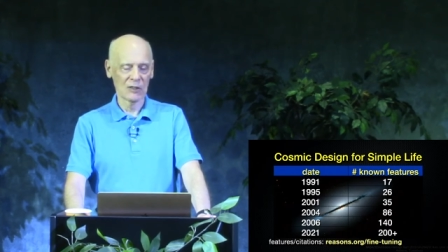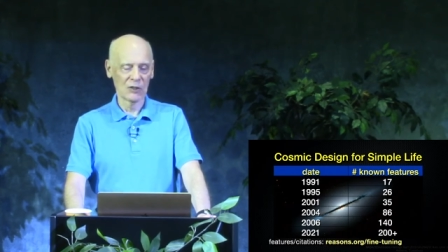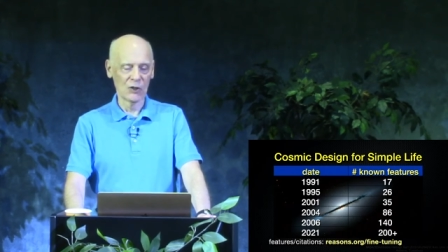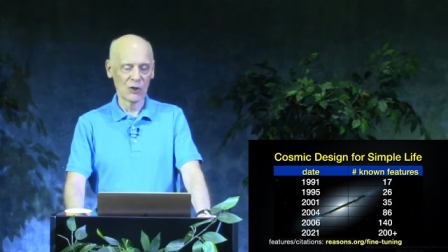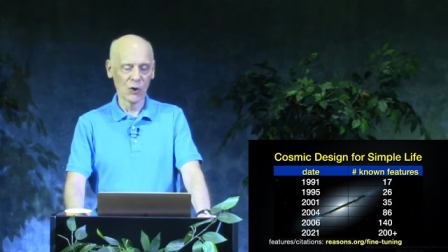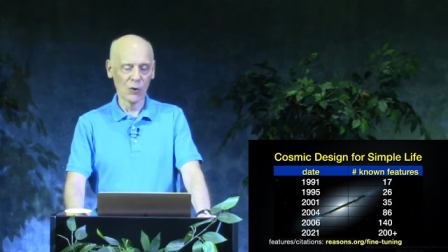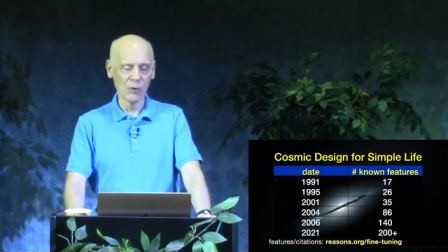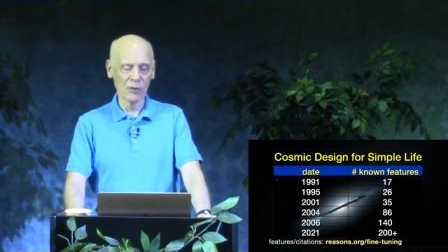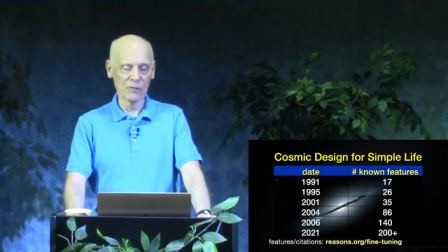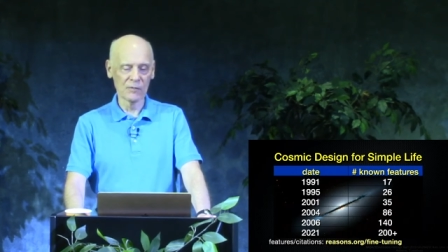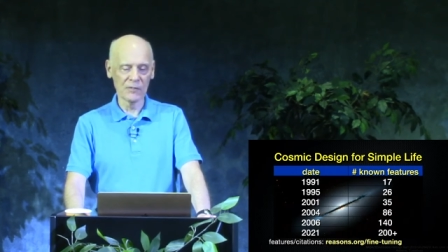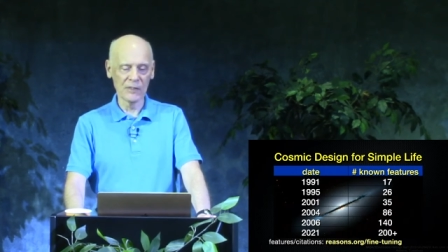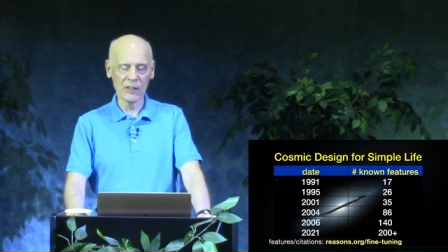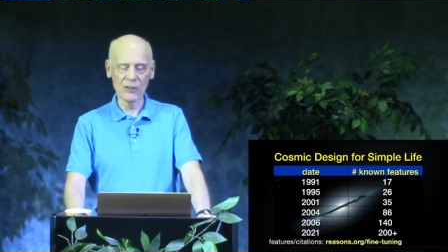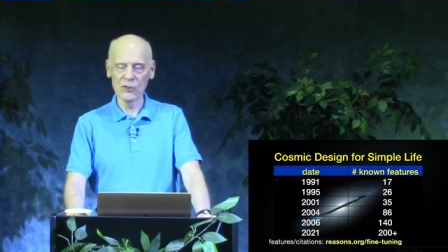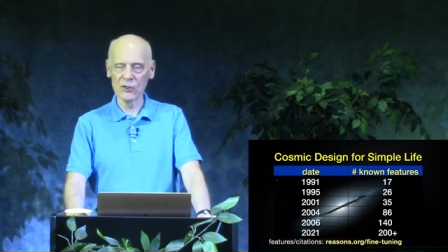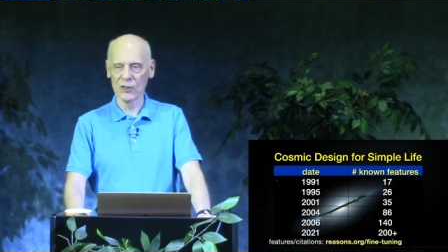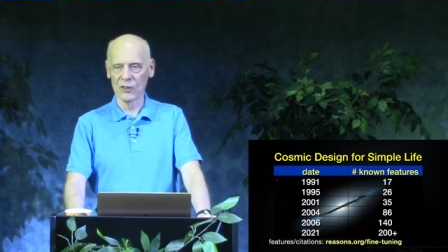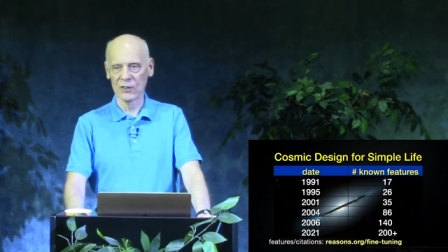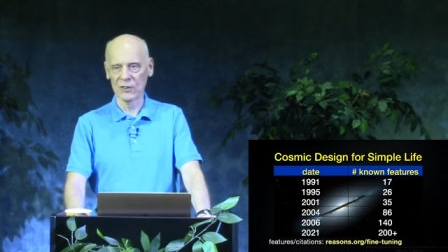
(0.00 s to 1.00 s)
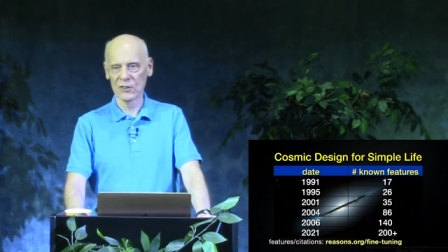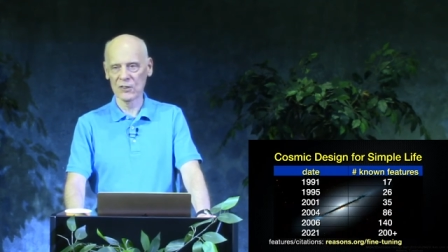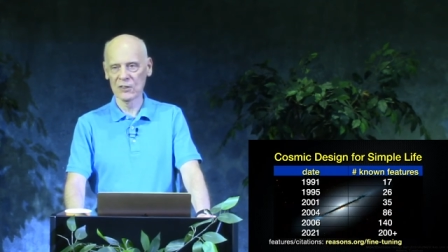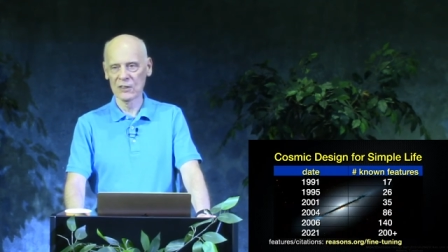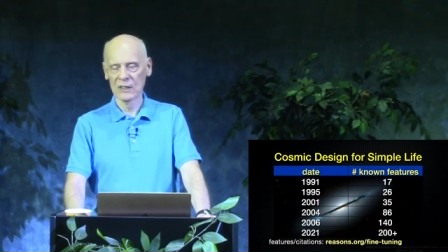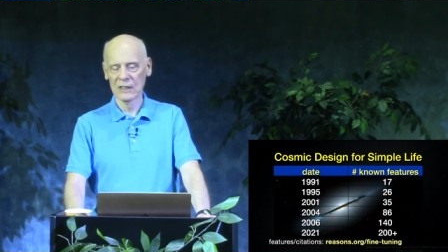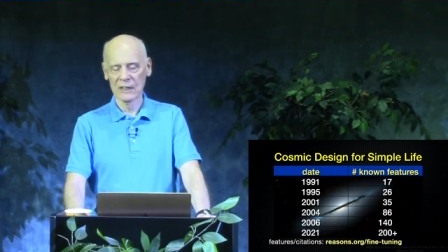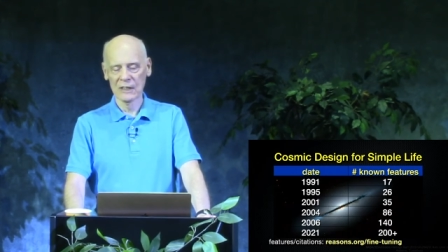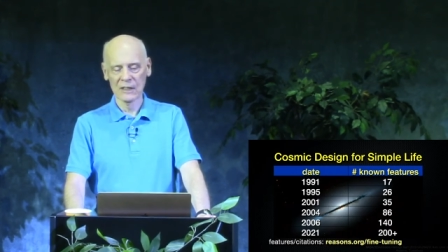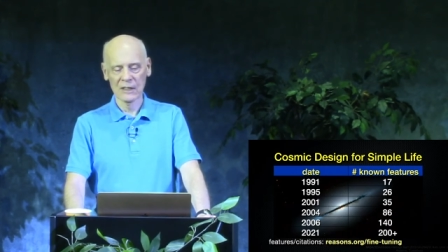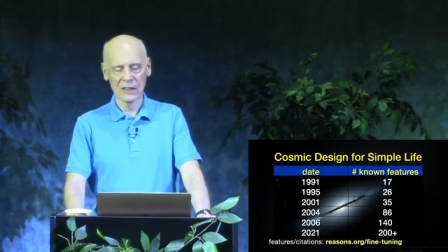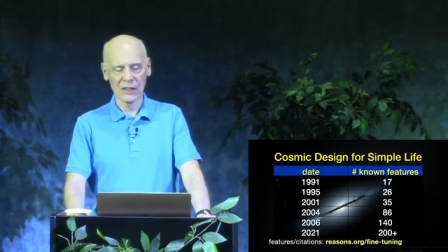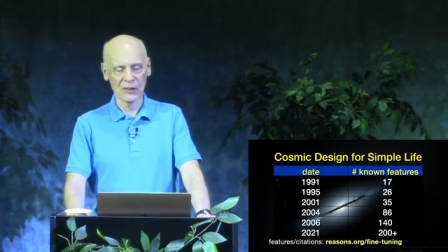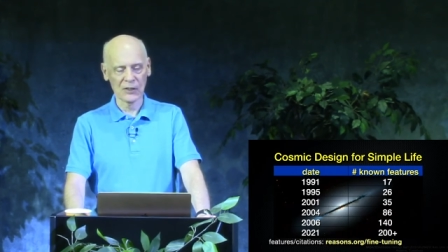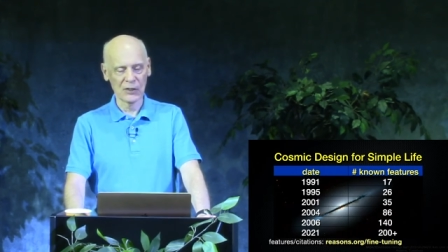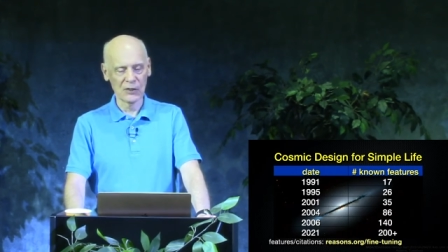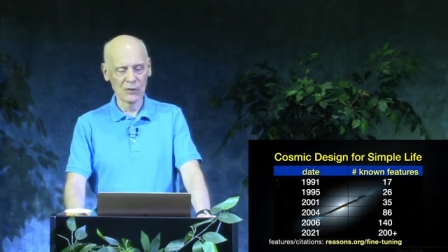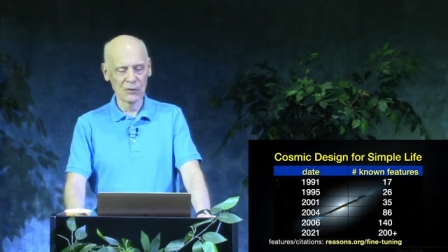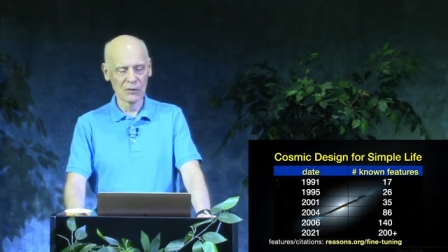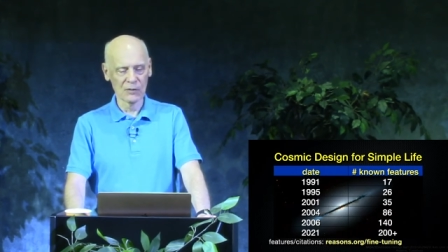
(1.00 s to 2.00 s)
known features of
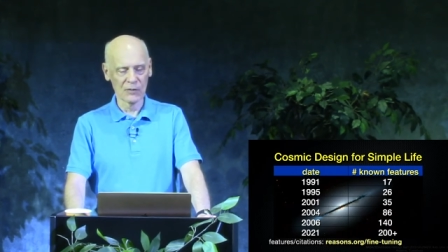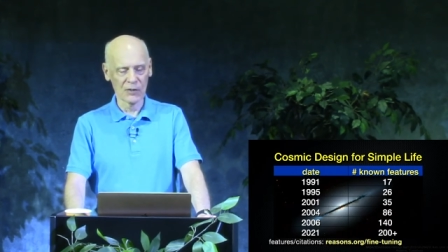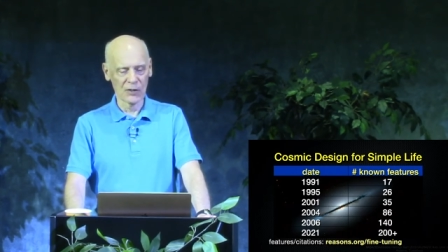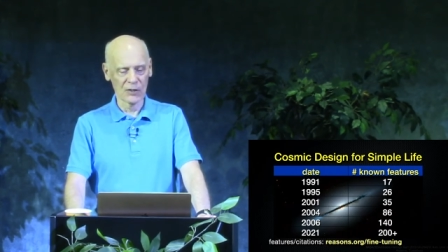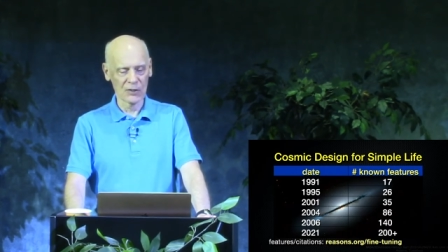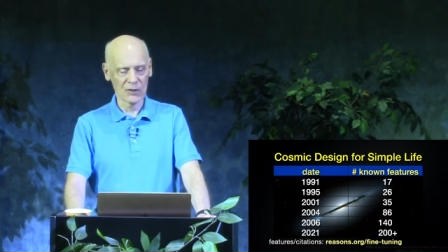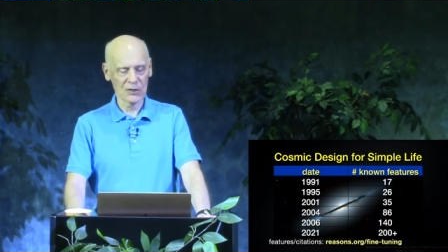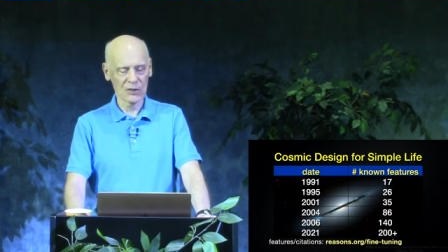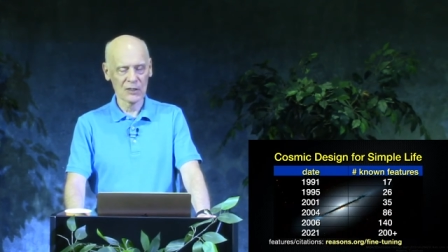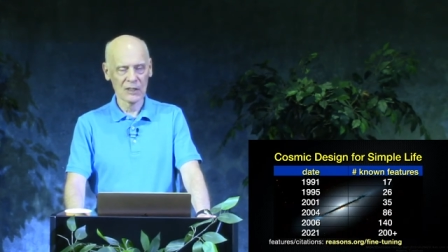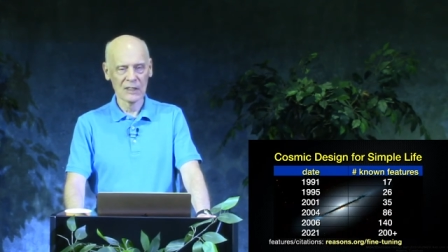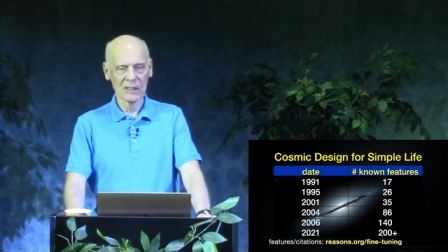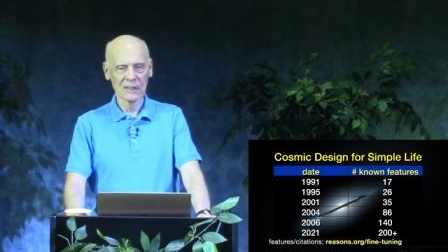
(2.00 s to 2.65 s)
the universe